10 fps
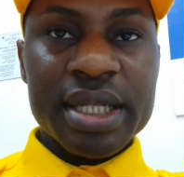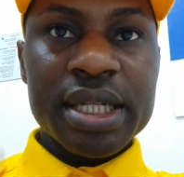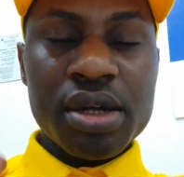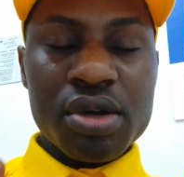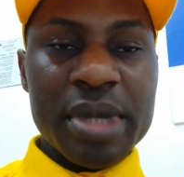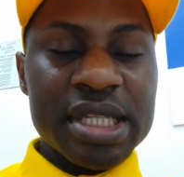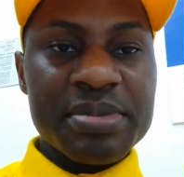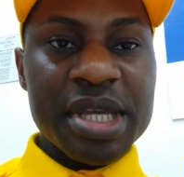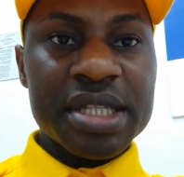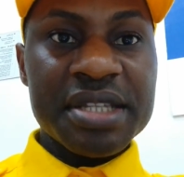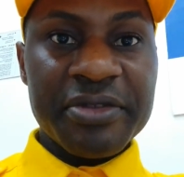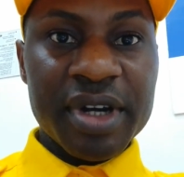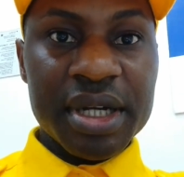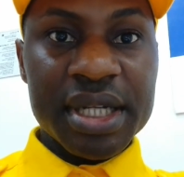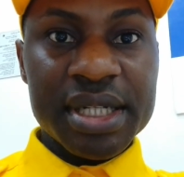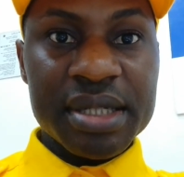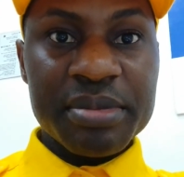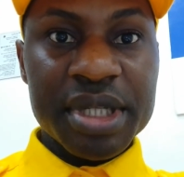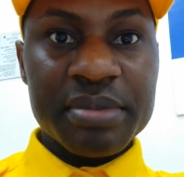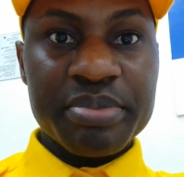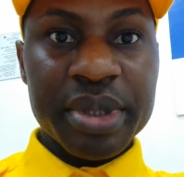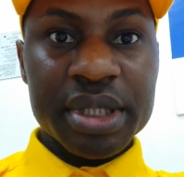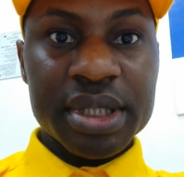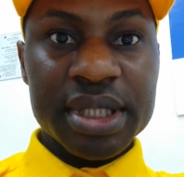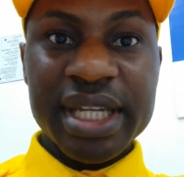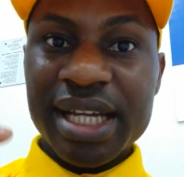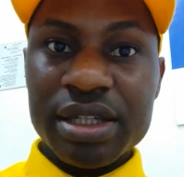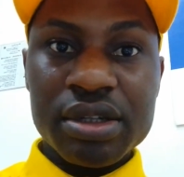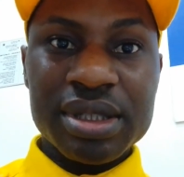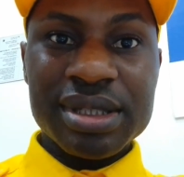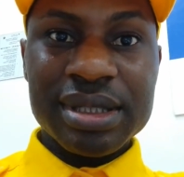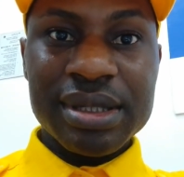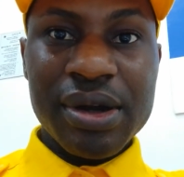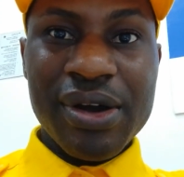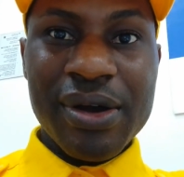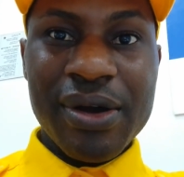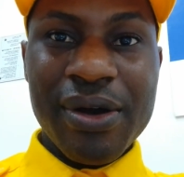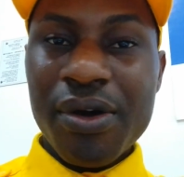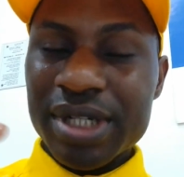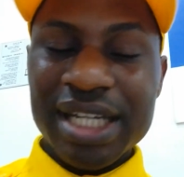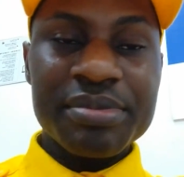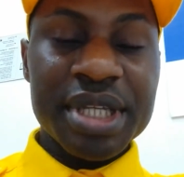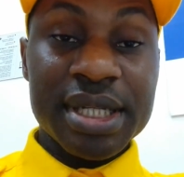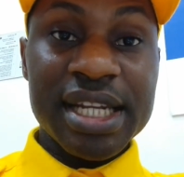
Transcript: the documents may differ a little bit, but they are not all that big.